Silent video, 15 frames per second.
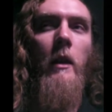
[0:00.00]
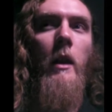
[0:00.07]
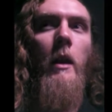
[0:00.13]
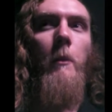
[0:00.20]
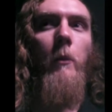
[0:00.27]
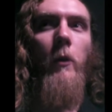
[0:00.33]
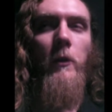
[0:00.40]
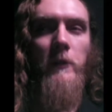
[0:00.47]

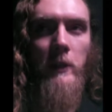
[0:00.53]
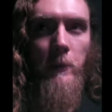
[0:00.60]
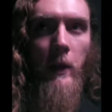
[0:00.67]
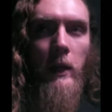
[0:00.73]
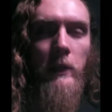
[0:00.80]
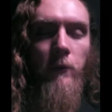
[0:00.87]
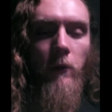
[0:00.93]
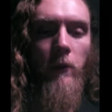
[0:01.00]
more cinematics
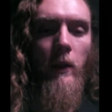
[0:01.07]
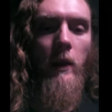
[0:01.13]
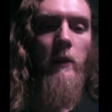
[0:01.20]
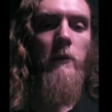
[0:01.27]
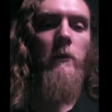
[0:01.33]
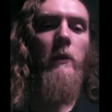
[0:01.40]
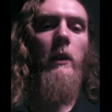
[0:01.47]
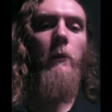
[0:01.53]
for that
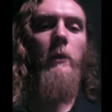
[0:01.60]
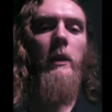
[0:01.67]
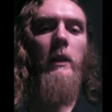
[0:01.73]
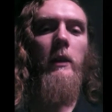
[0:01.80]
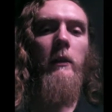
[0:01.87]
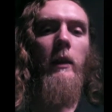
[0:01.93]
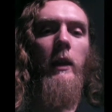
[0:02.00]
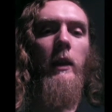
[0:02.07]
so that we can
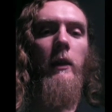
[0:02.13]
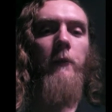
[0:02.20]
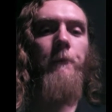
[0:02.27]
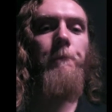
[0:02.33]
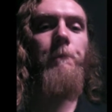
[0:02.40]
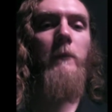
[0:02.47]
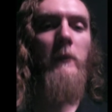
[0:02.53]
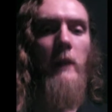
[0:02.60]
have
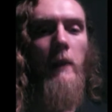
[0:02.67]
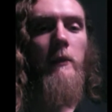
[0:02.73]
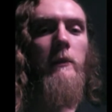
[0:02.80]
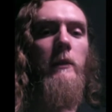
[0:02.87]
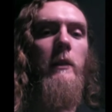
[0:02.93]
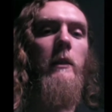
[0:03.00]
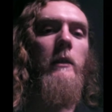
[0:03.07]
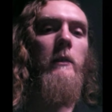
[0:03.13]
death
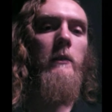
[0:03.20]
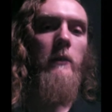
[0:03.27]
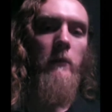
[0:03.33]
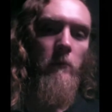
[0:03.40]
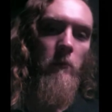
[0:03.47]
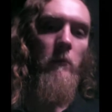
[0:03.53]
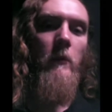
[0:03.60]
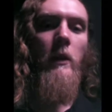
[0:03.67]
scenes and
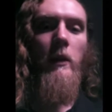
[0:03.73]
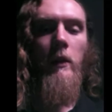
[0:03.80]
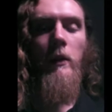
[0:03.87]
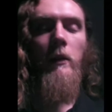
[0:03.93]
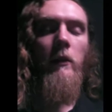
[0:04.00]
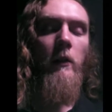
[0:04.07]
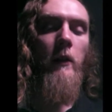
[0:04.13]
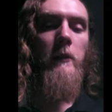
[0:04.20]

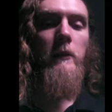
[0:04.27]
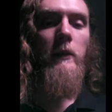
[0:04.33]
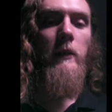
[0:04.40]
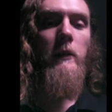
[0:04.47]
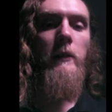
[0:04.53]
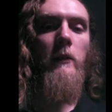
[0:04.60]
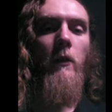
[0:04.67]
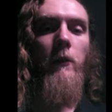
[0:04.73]
cut scenes
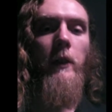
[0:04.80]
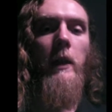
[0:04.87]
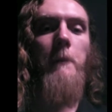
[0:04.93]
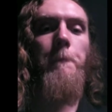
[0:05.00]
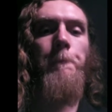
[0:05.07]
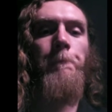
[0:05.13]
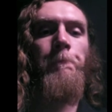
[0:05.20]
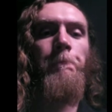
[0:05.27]
and all
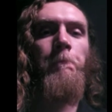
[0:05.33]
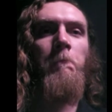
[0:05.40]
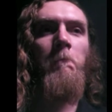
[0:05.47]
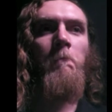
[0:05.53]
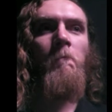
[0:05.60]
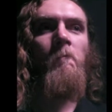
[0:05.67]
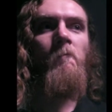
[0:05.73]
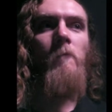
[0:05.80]

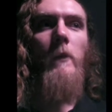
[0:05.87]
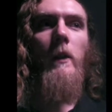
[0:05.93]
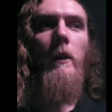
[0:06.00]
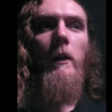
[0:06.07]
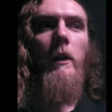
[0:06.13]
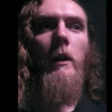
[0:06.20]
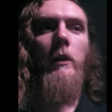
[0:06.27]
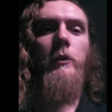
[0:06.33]

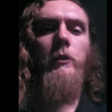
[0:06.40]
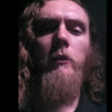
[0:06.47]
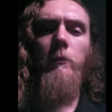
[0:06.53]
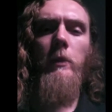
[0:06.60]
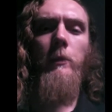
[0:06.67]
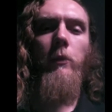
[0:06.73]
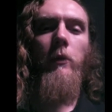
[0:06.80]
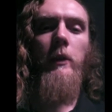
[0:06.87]
that. Should be
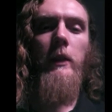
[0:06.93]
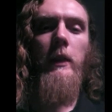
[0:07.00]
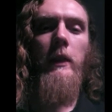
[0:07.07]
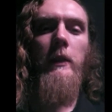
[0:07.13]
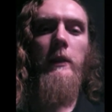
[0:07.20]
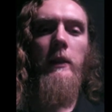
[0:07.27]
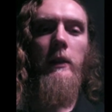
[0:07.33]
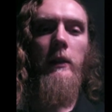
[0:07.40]
pretty easy
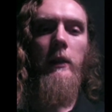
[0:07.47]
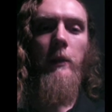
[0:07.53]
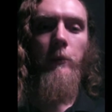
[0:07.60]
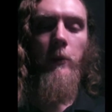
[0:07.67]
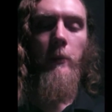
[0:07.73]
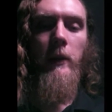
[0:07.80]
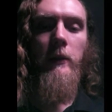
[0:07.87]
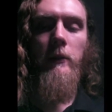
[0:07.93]
to
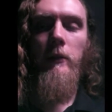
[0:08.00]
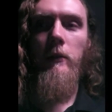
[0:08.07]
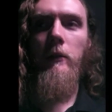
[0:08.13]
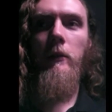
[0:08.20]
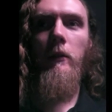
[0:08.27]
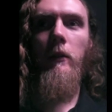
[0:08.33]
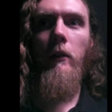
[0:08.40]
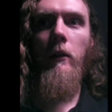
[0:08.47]
implement.
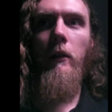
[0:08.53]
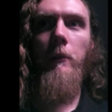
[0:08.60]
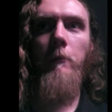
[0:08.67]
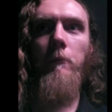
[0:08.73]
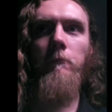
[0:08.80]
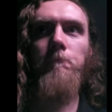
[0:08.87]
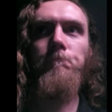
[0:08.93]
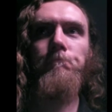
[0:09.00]

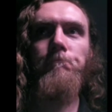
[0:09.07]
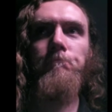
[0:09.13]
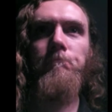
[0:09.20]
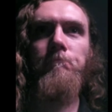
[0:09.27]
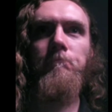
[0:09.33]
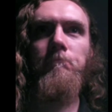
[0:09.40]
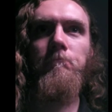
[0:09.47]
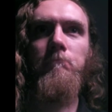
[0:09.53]

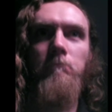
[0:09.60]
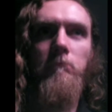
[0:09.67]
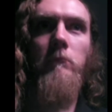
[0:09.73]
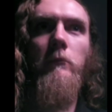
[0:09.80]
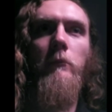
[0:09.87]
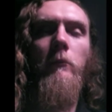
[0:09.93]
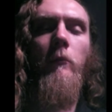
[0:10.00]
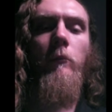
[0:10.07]

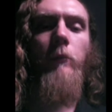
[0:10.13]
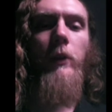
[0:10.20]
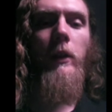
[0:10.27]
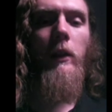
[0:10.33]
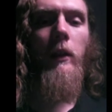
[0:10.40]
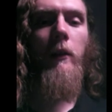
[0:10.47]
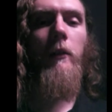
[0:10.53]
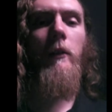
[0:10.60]
But yeah,
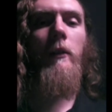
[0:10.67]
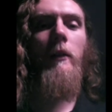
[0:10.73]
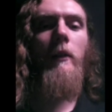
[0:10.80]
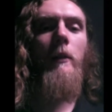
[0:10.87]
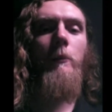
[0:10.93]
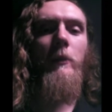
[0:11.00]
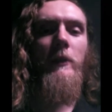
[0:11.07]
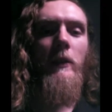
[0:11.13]

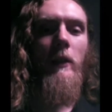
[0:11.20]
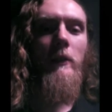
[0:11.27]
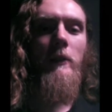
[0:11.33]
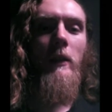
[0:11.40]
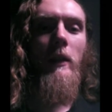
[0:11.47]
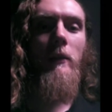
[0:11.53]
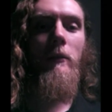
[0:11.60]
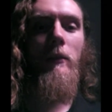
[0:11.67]
besides
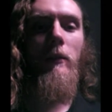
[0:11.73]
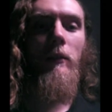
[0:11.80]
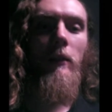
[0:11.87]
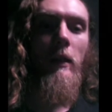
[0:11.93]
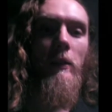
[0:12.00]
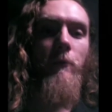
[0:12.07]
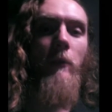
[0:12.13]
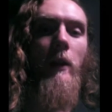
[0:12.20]
that, the last 5